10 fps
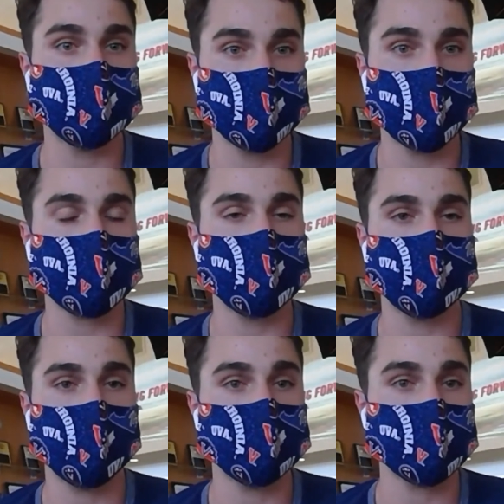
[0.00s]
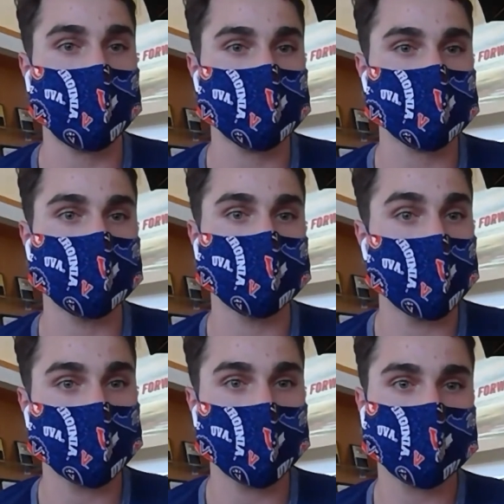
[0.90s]
do that kind of educational
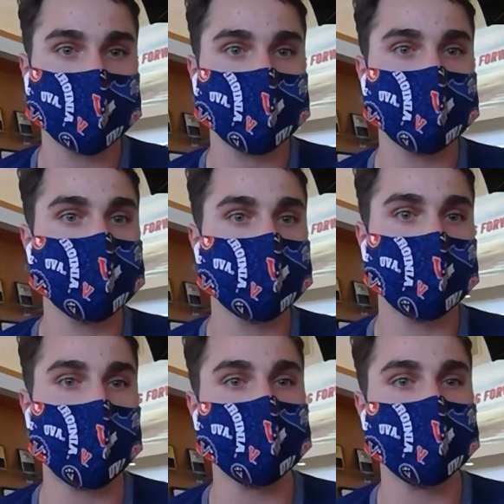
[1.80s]
runway for